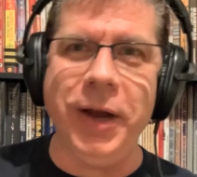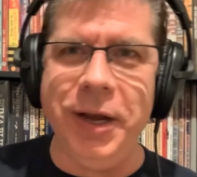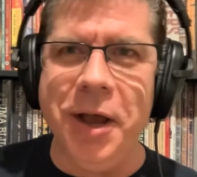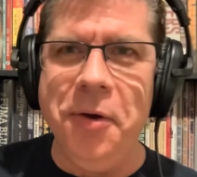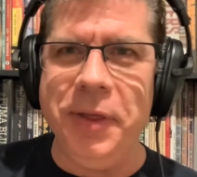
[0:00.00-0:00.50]

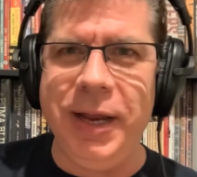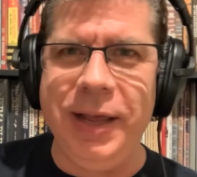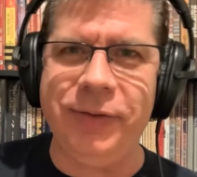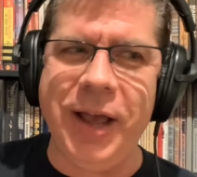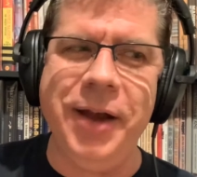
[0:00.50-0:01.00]
know that
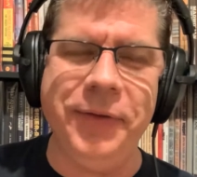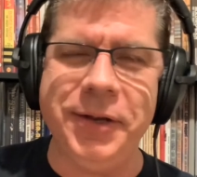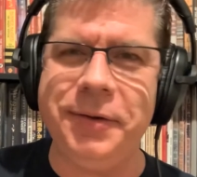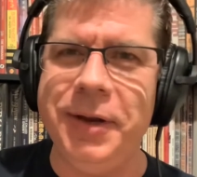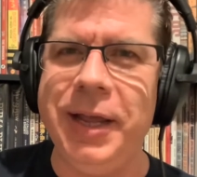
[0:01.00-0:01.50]
he's kind of
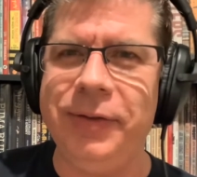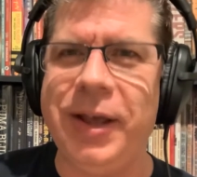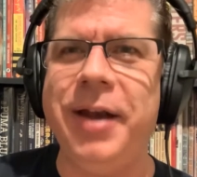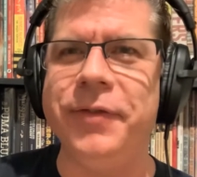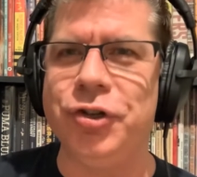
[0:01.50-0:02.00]

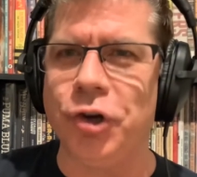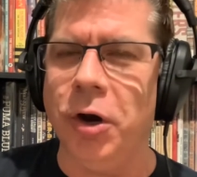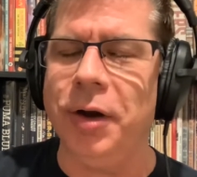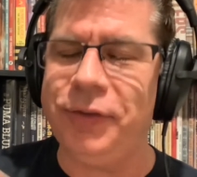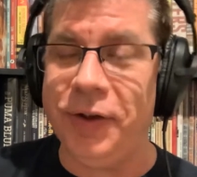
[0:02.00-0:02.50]
a
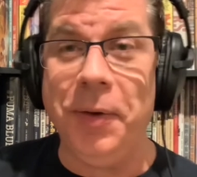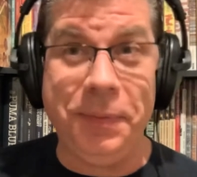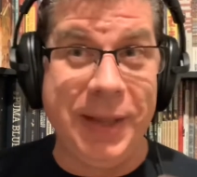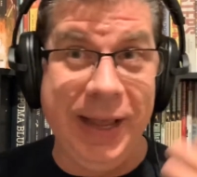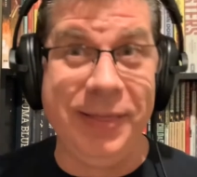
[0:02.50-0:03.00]
jerk.
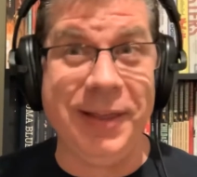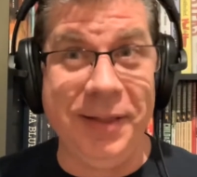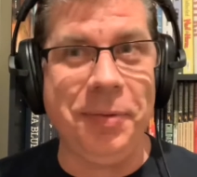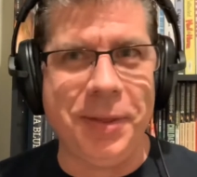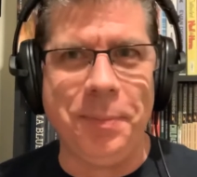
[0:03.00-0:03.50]
So
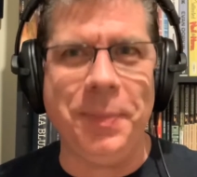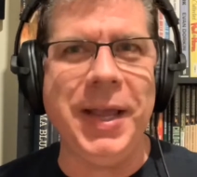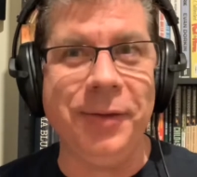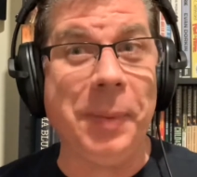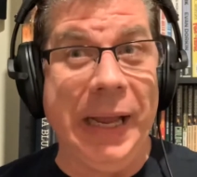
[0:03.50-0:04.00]

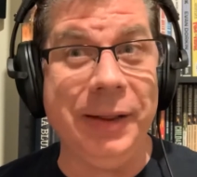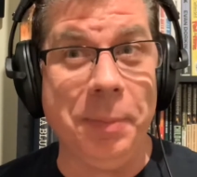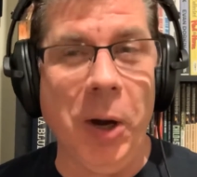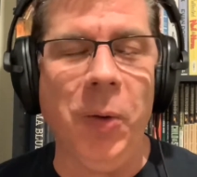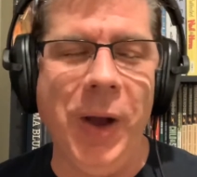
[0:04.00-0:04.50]
he's playing the
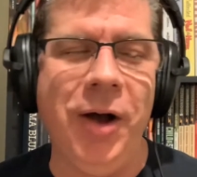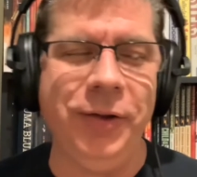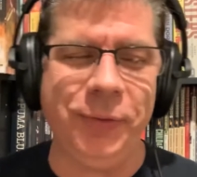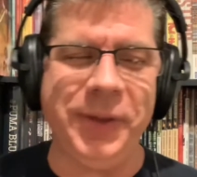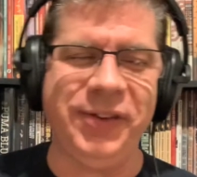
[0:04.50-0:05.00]
part well,
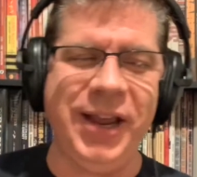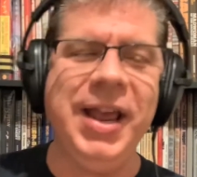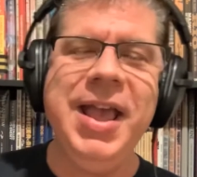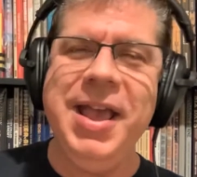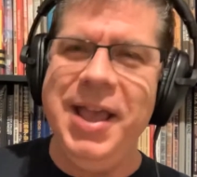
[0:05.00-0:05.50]
as we see
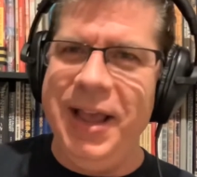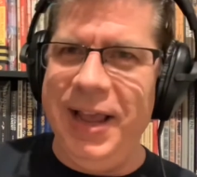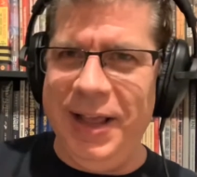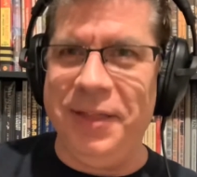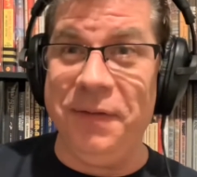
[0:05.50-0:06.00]

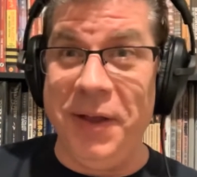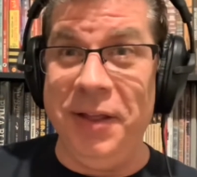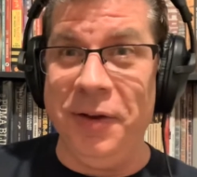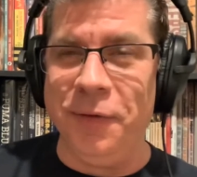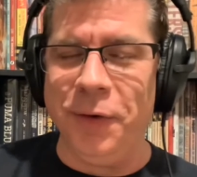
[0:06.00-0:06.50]

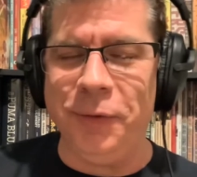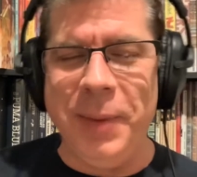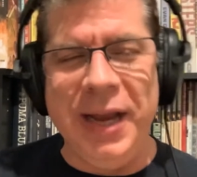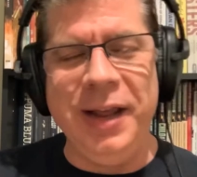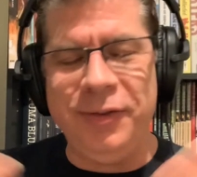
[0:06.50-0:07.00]
in their first
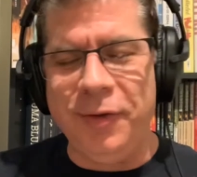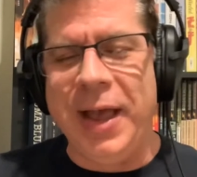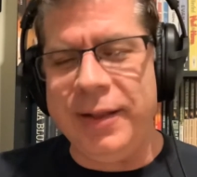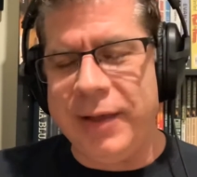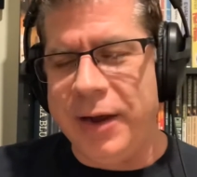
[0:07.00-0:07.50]
meeting. So
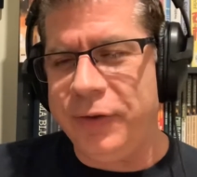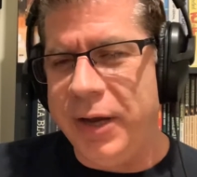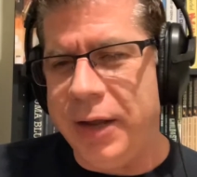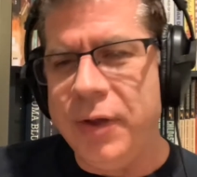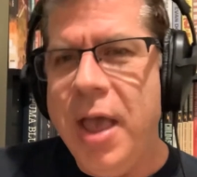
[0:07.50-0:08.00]
that's actually
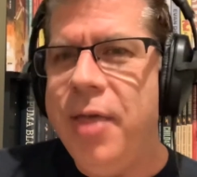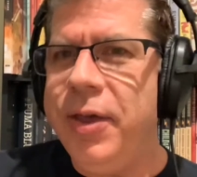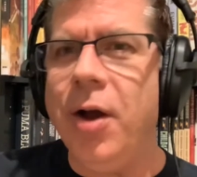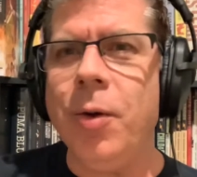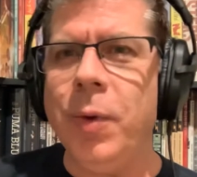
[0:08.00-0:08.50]
nice.
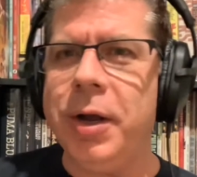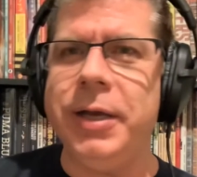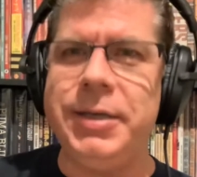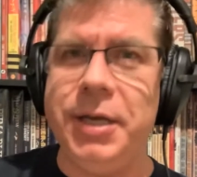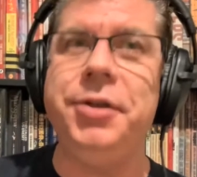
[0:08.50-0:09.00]
The artwork
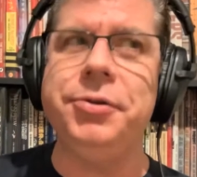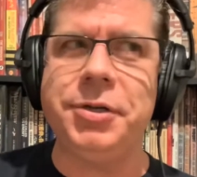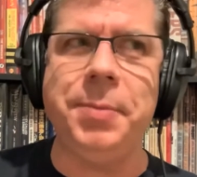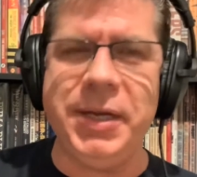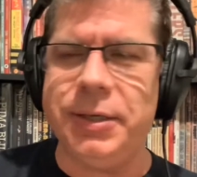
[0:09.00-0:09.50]

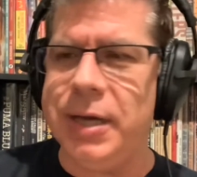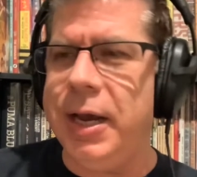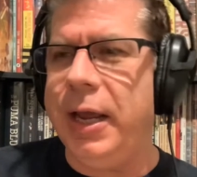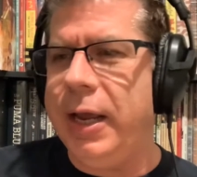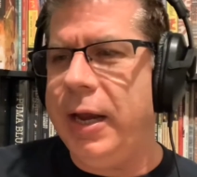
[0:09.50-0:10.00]
continues to be
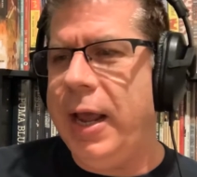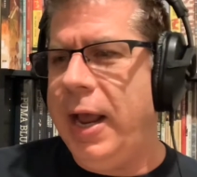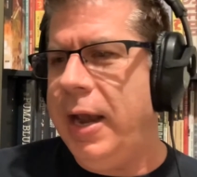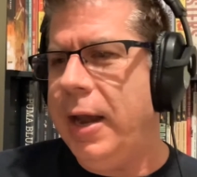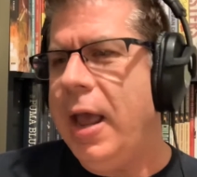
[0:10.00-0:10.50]
stunning,
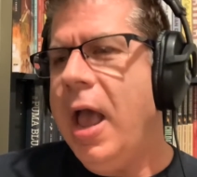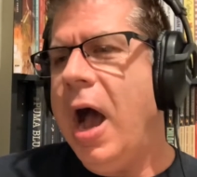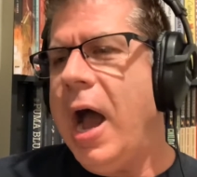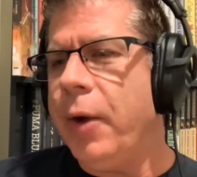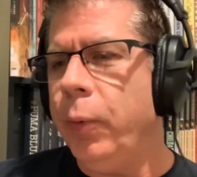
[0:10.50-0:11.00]
and
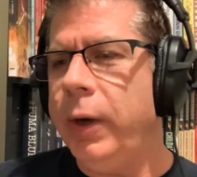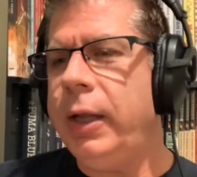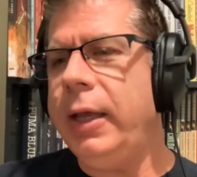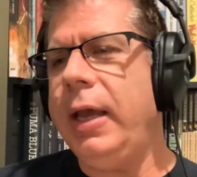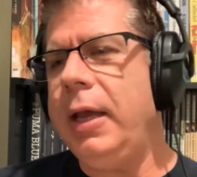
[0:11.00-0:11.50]
I
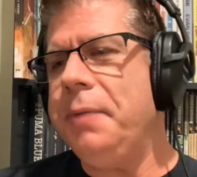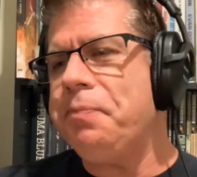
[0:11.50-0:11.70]
love